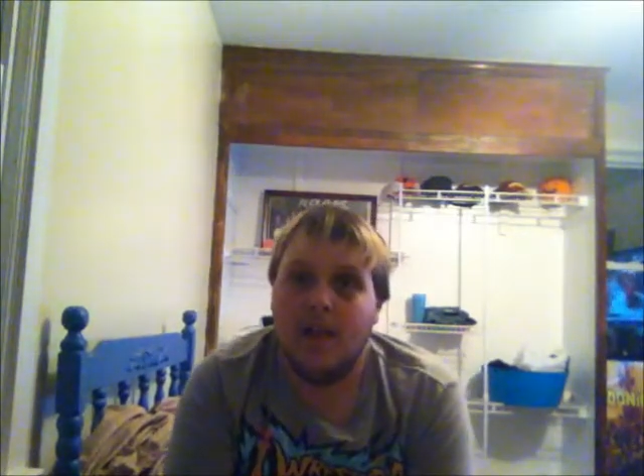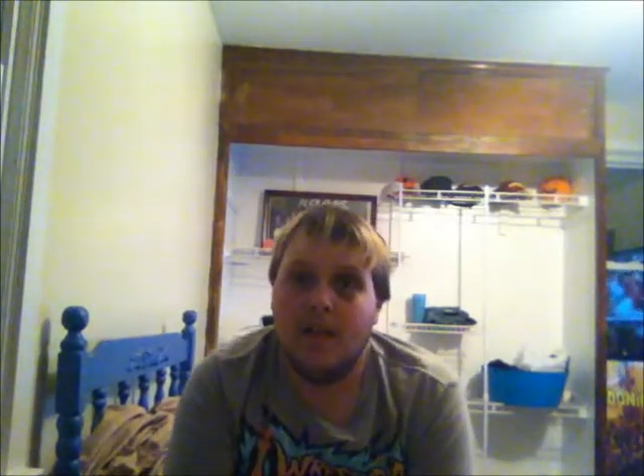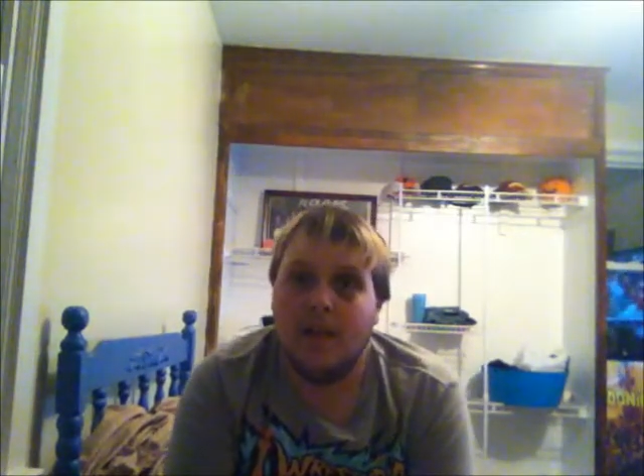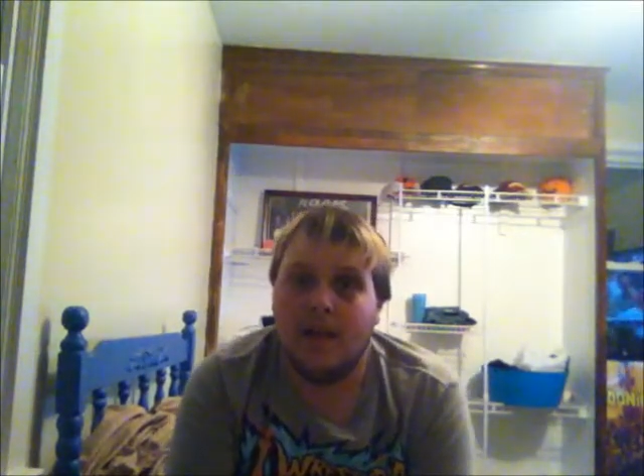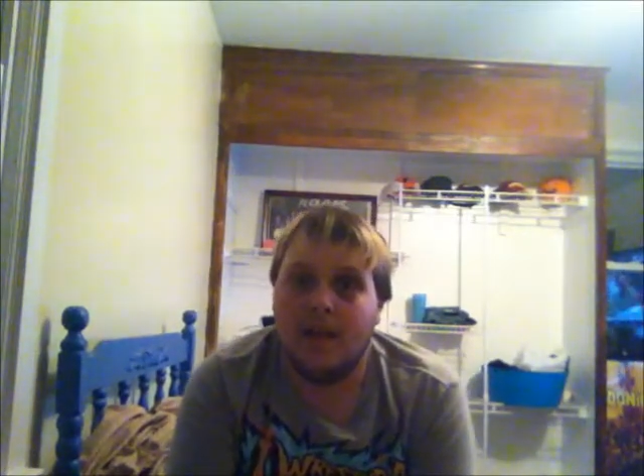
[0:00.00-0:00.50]

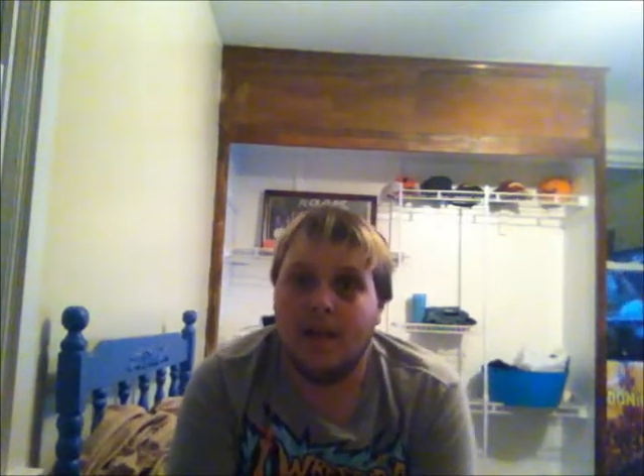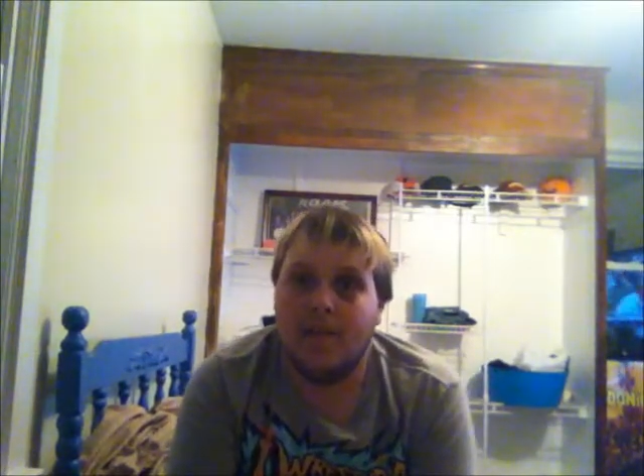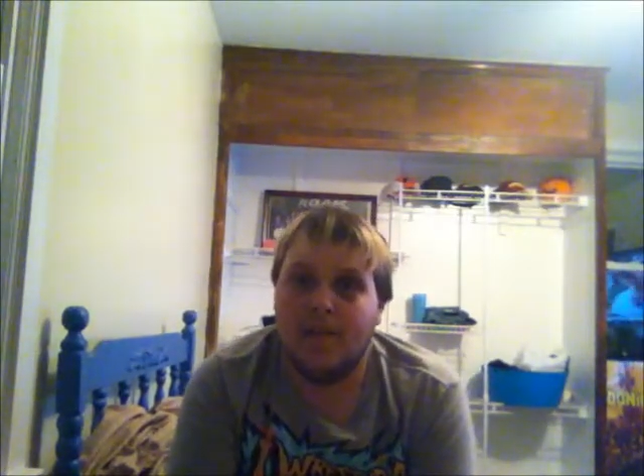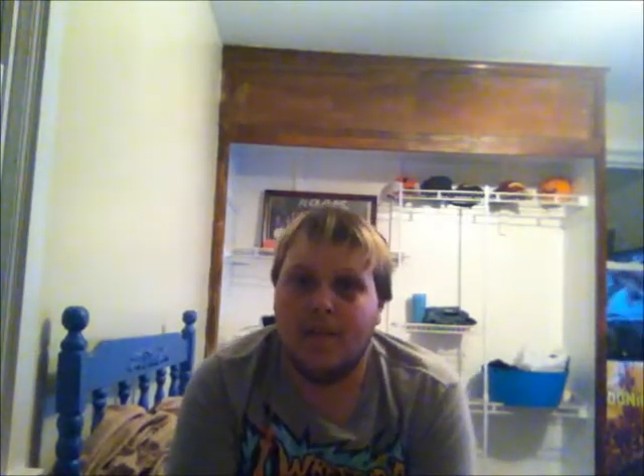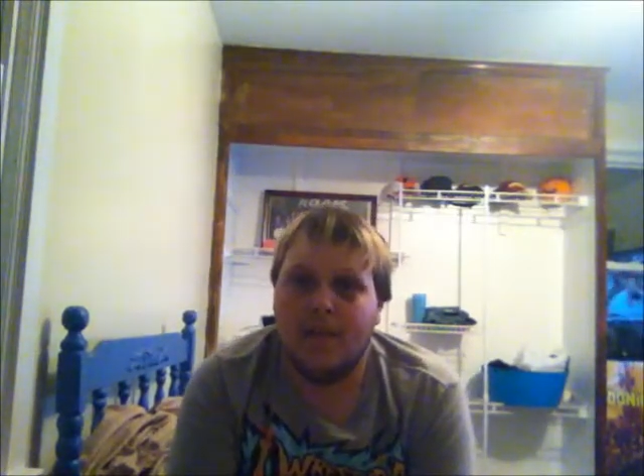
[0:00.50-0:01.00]
like a
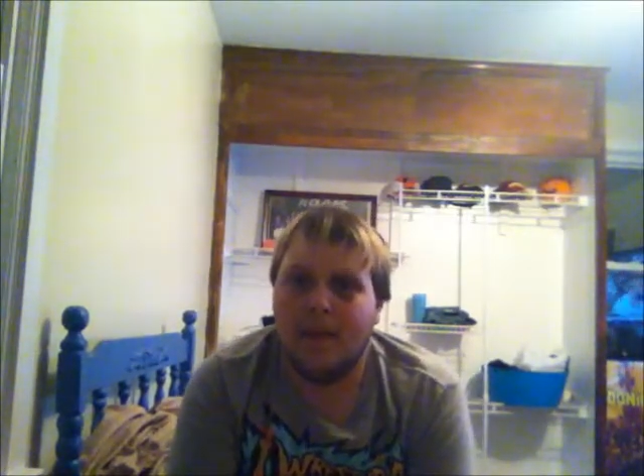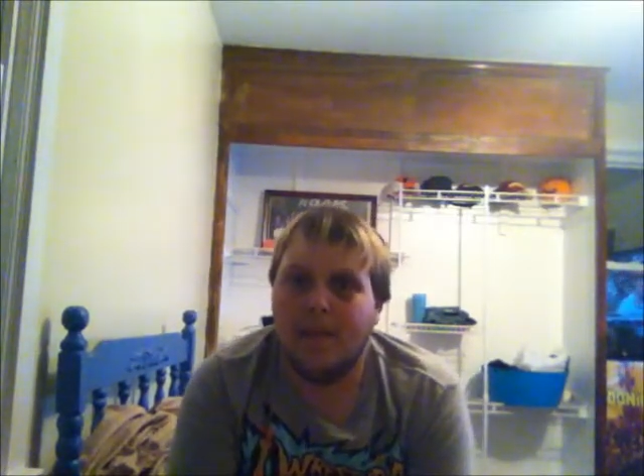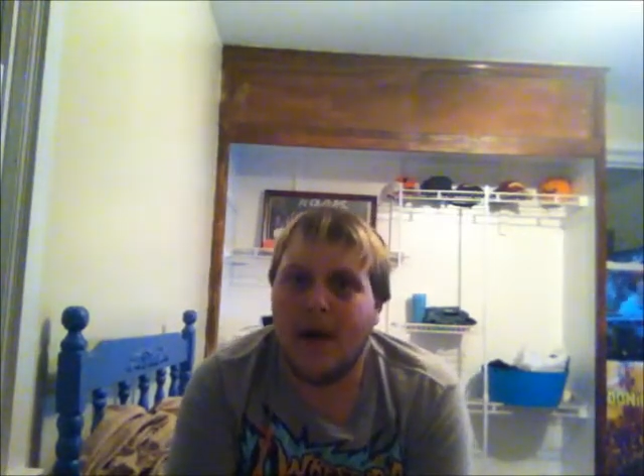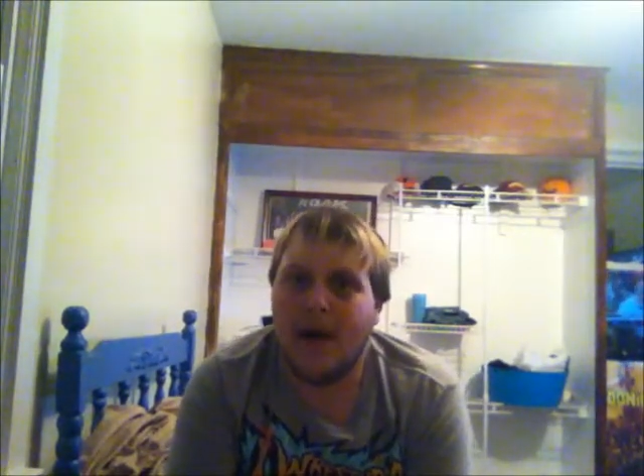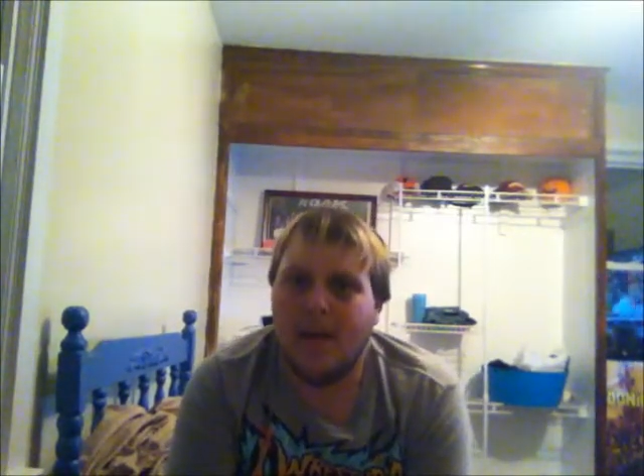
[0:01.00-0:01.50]
like a,
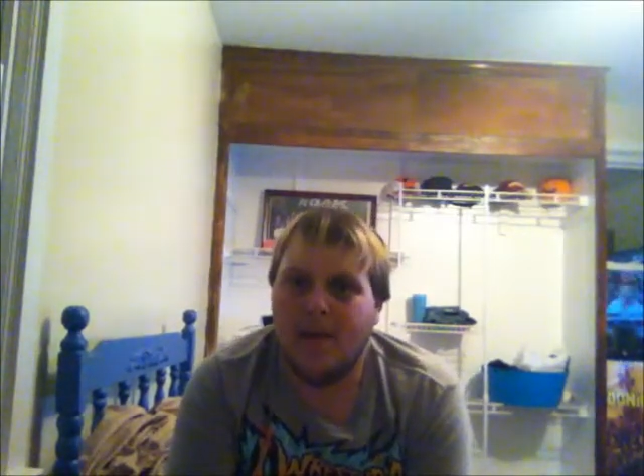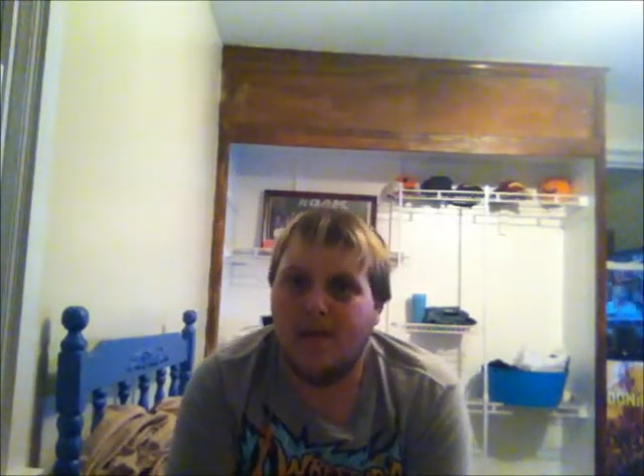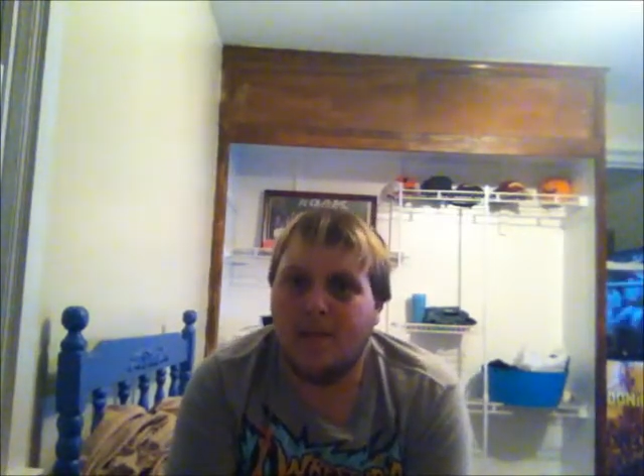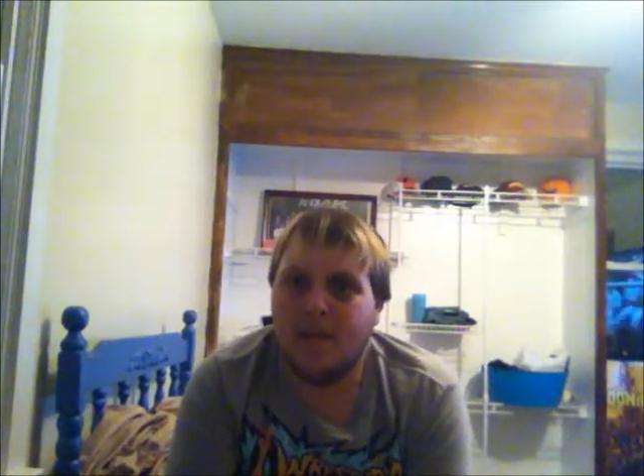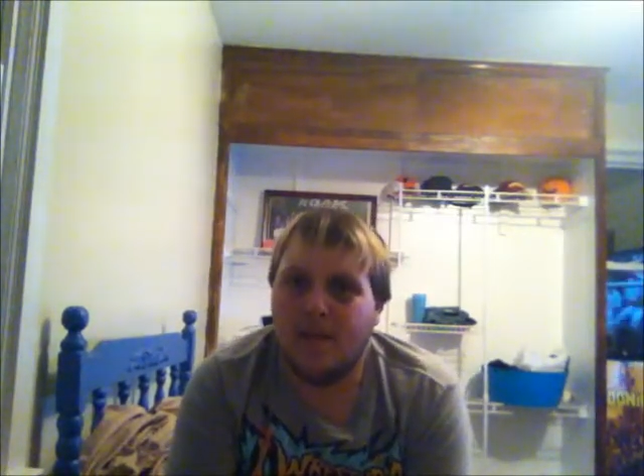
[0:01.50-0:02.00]
a
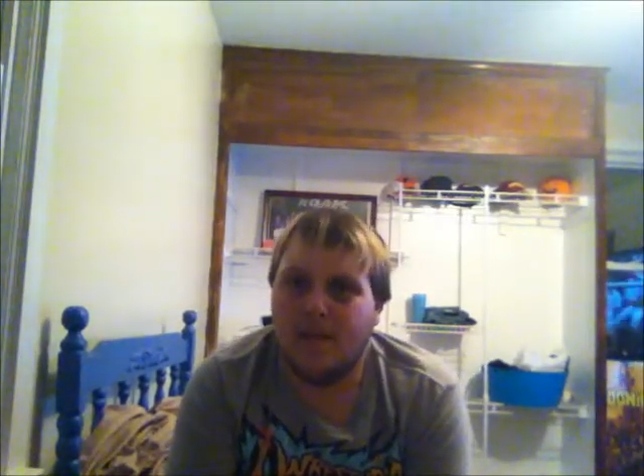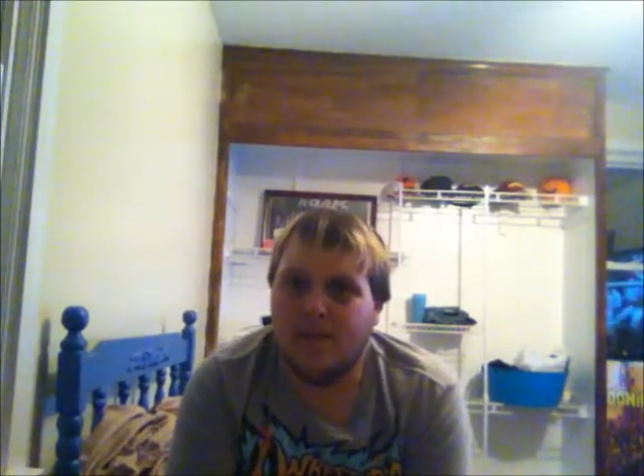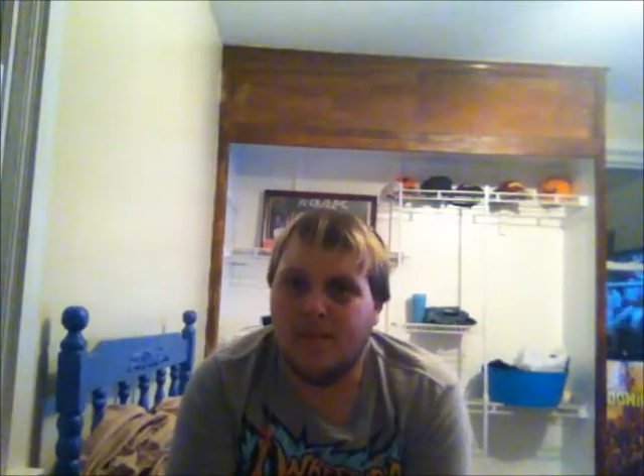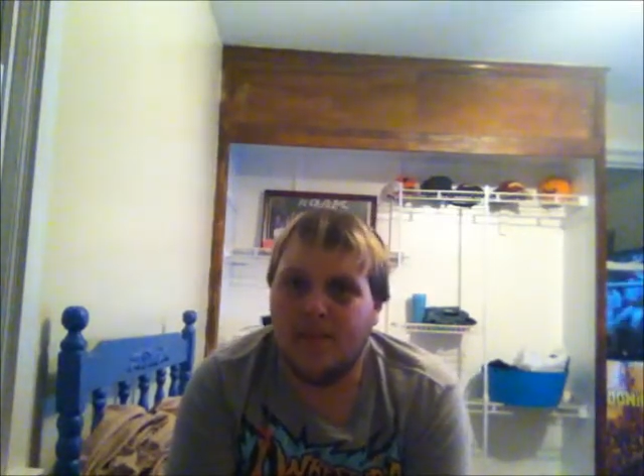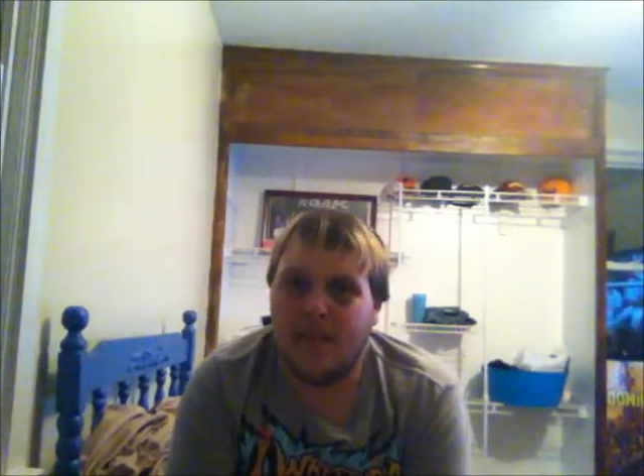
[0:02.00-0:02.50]
field
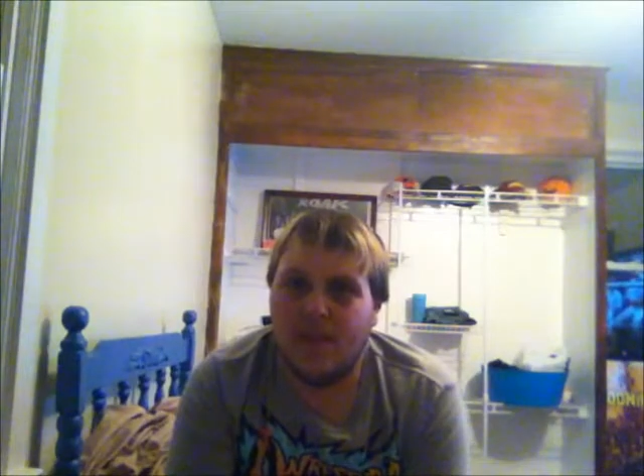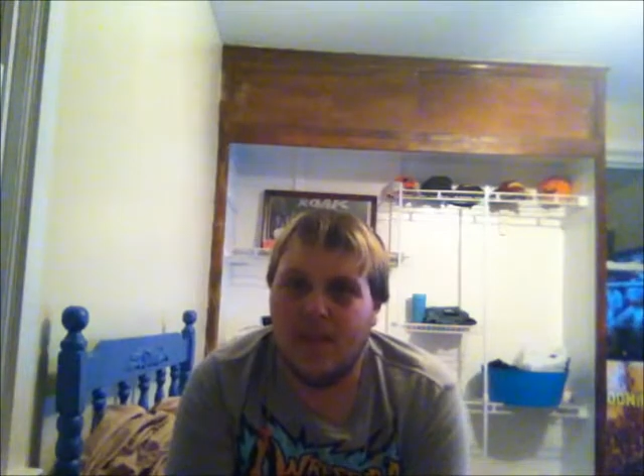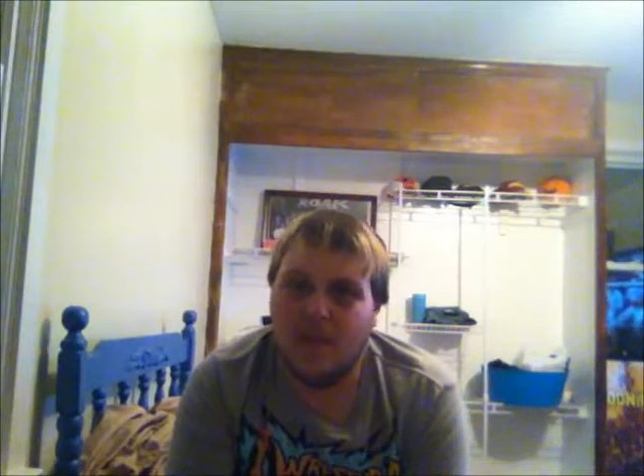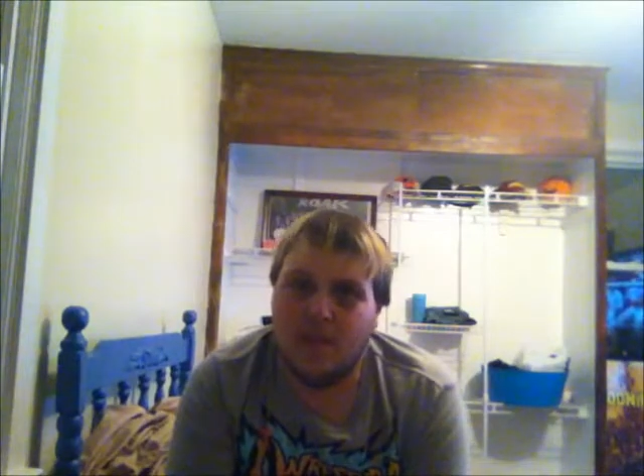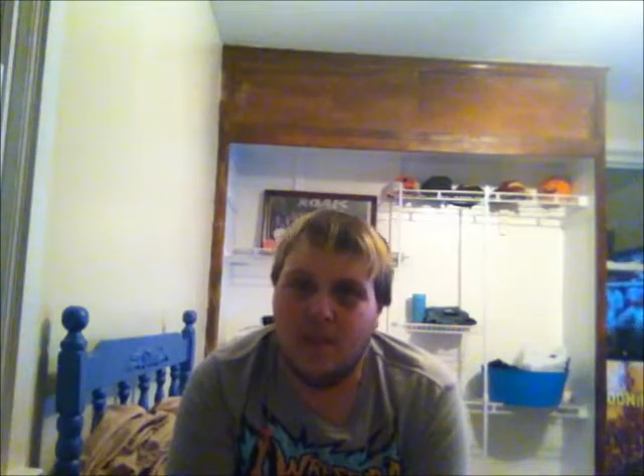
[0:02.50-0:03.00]
a place that you